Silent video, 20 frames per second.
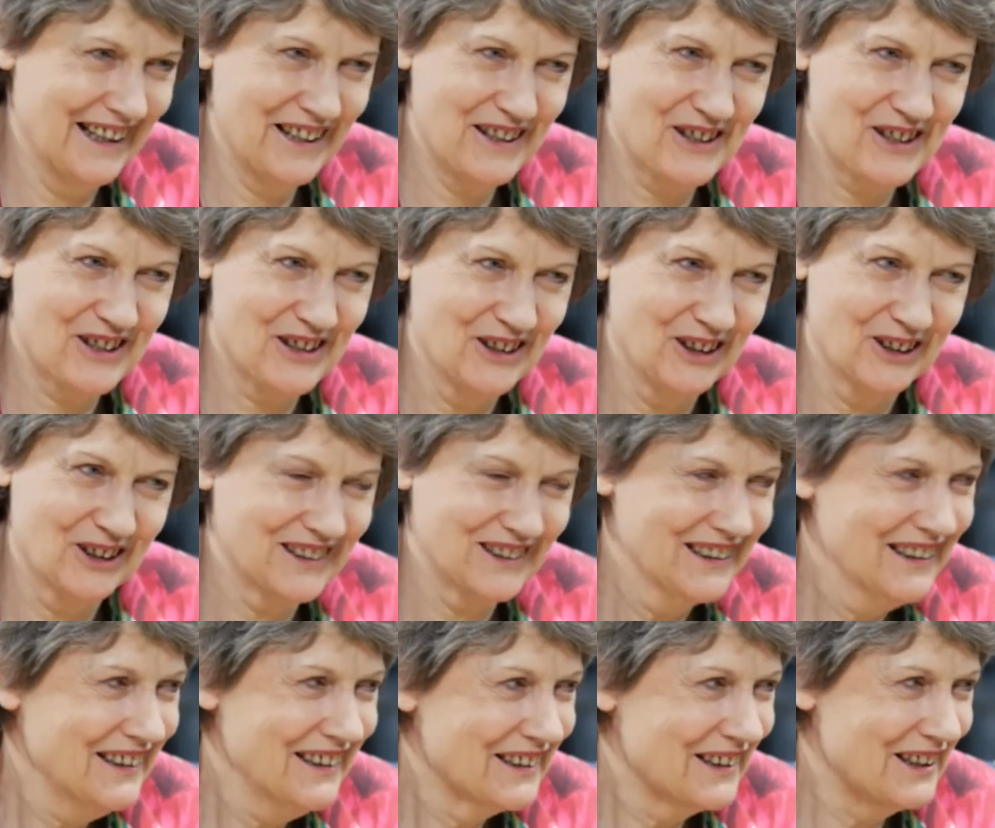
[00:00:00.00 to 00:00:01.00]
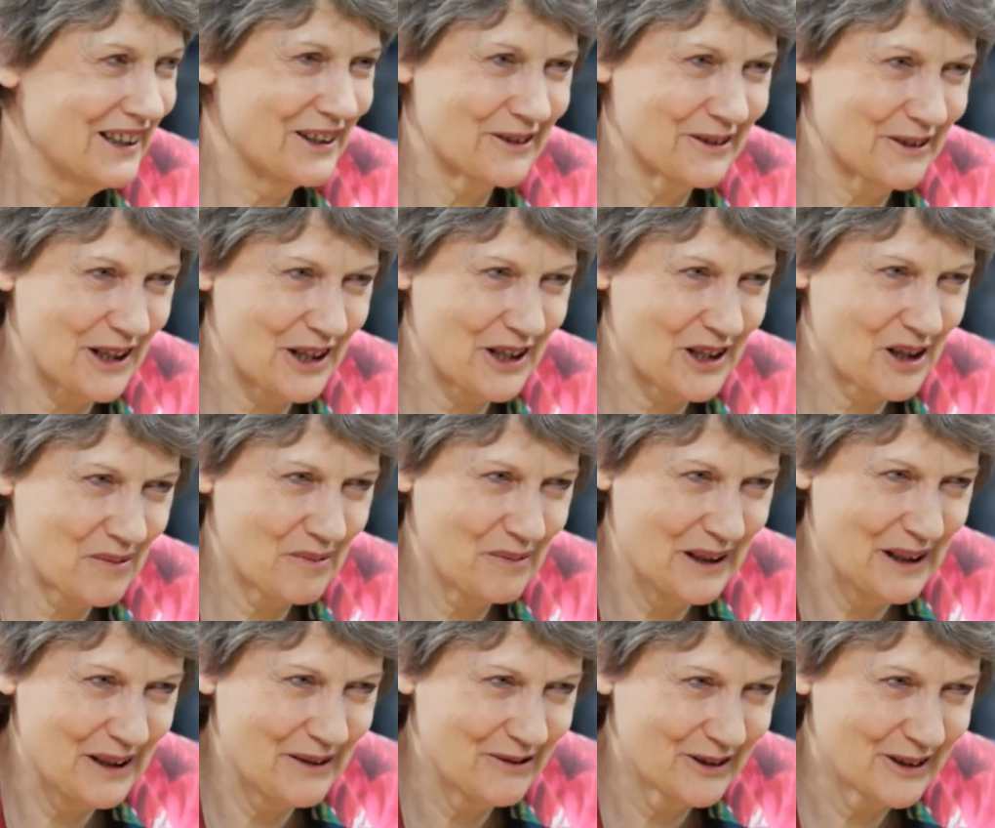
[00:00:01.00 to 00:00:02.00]
that's not the
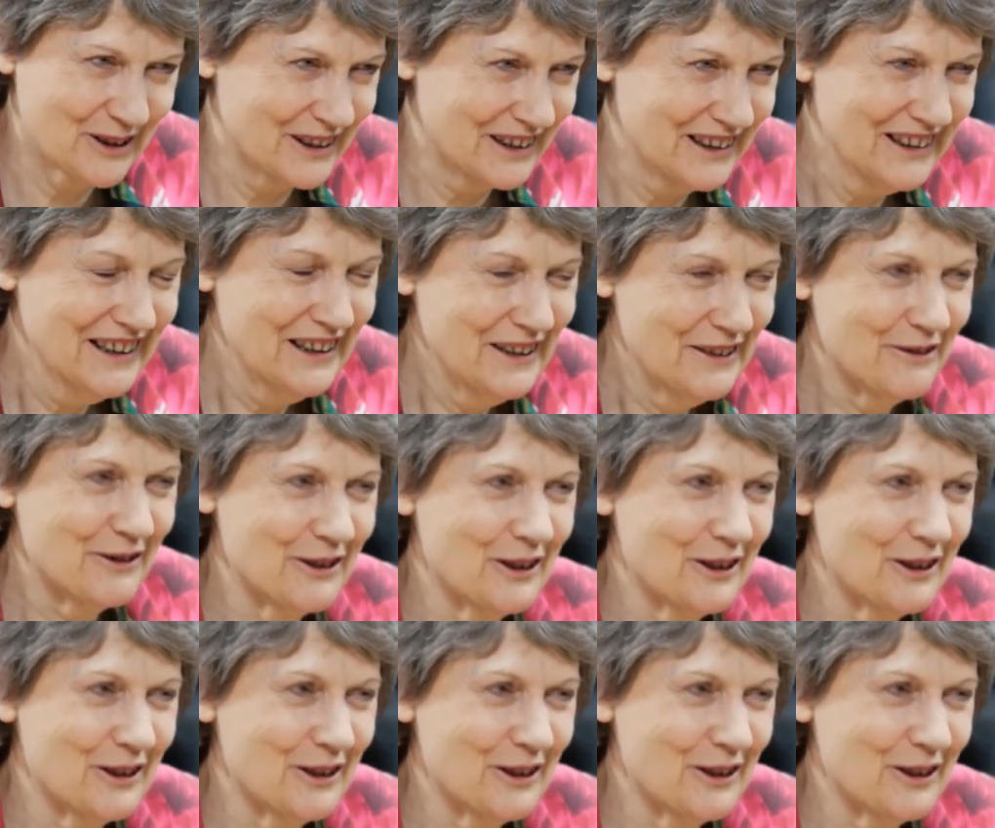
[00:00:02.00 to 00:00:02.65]
recipe for a, yeah.